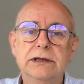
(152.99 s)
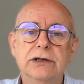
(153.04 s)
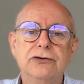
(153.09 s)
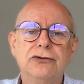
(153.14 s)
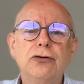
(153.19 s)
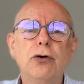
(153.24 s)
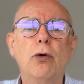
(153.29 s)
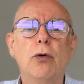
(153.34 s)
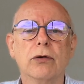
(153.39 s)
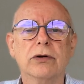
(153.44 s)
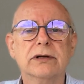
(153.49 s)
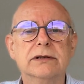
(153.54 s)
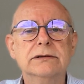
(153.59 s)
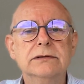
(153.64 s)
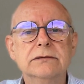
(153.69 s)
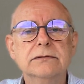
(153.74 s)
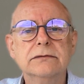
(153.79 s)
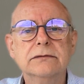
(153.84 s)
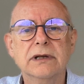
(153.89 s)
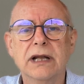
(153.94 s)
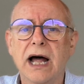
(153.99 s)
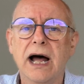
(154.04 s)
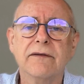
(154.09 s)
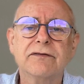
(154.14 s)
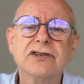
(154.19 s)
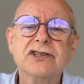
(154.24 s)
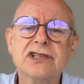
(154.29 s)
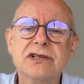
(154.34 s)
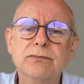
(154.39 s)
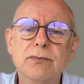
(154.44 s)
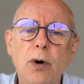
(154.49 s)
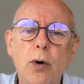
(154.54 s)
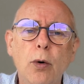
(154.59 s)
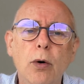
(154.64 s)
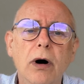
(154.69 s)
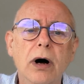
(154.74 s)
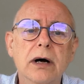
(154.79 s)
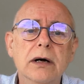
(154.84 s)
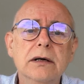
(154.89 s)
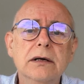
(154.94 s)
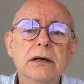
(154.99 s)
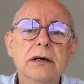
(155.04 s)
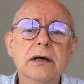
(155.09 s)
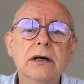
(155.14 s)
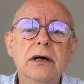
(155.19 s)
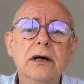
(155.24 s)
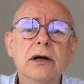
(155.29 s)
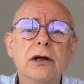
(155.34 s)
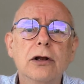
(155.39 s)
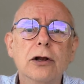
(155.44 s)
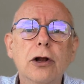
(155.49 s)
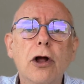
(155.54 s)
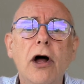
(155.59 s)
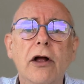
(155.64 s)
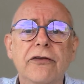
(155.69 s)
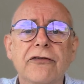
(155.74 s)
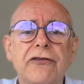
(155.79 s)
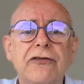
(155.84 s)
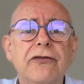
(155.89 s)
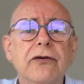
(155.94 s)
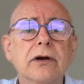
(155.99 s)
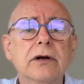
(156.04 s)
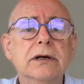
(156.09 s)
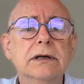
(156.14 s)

talked, laughed some more. Lots.